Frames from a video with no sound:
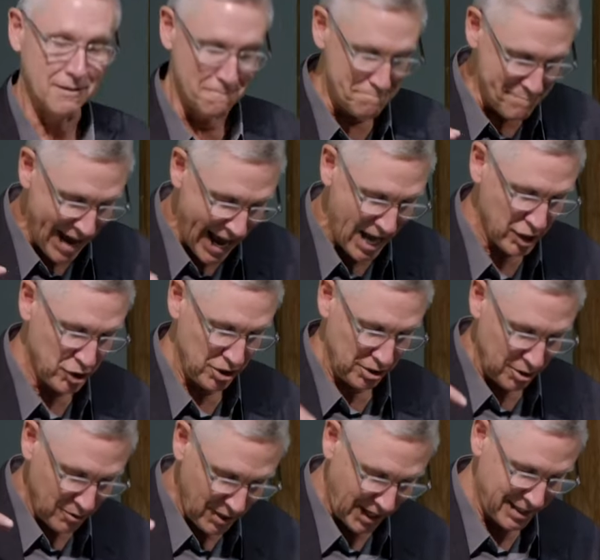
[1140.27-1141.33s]
imagined
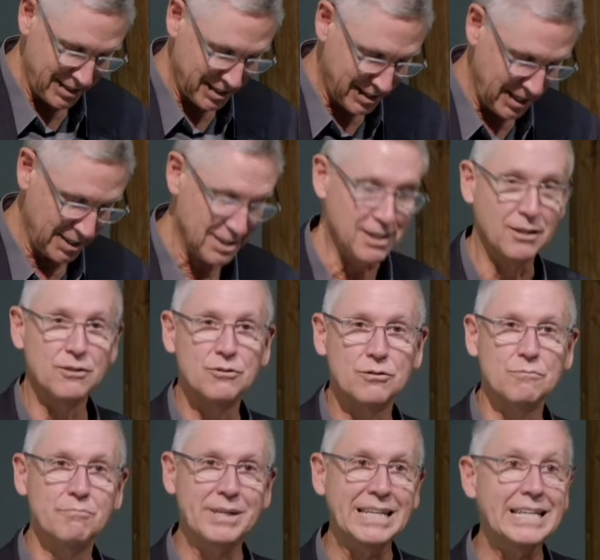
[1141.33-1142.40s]
the United States into
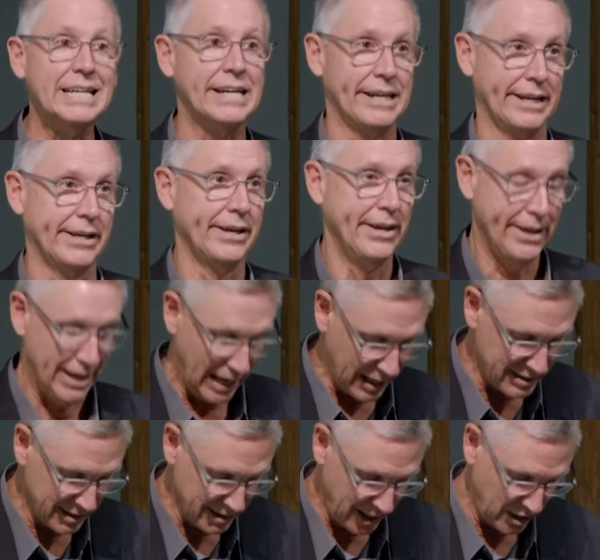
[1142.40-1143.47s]
being
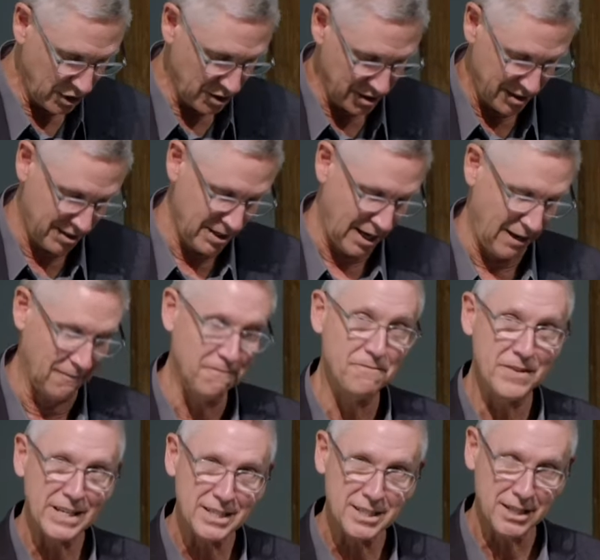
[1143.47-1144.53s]
as a nation state,
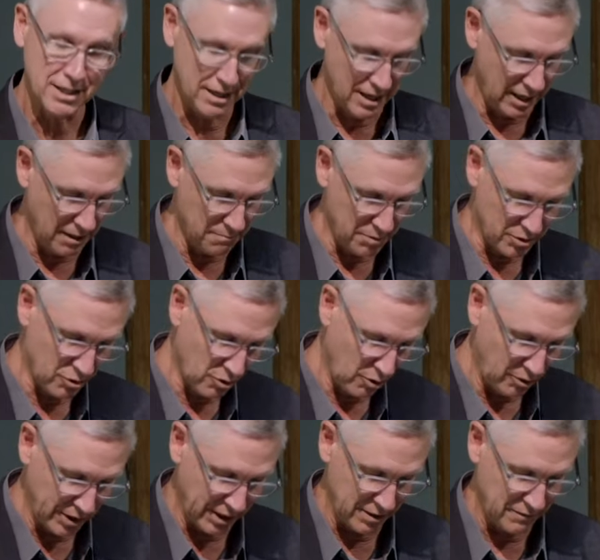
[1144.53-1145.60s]
fixing and
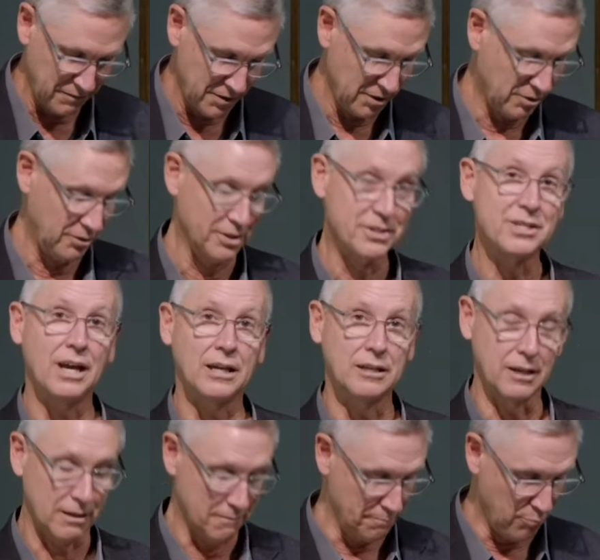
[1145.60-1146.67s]
patrolling its physical and
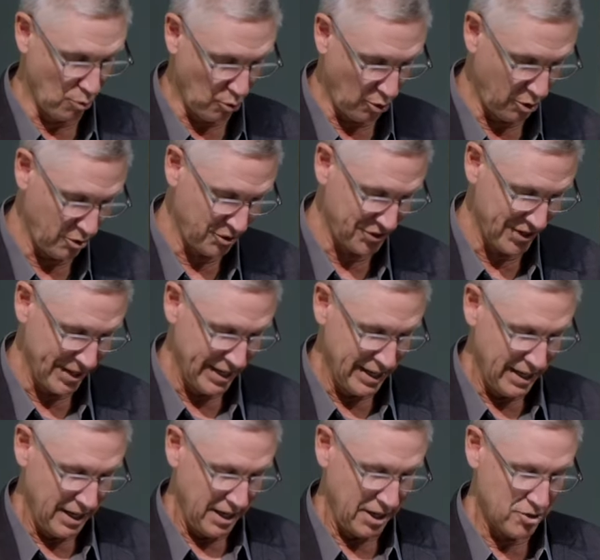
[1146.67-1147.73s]
psychic borders,
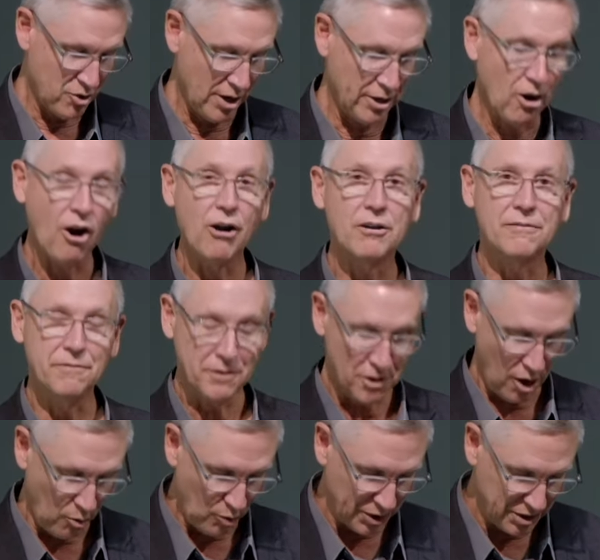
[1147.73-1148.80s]
and trying hard to figure
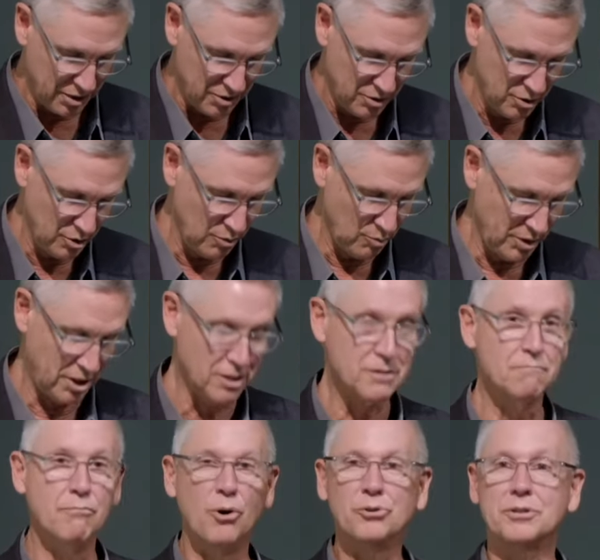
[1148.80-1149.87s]
out what to do with its
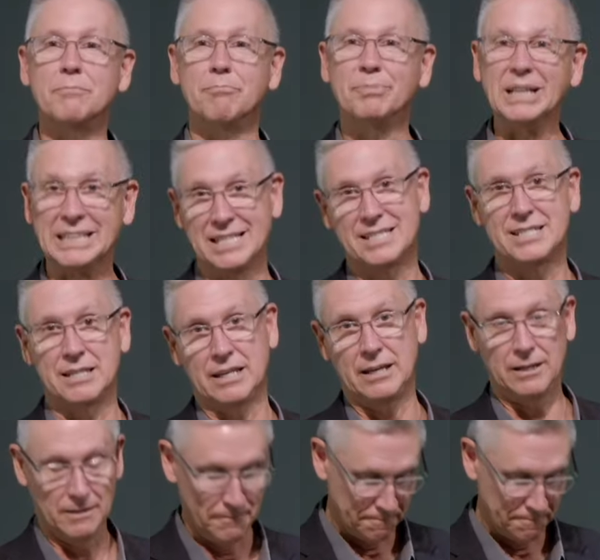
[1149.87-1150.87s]
multiplicity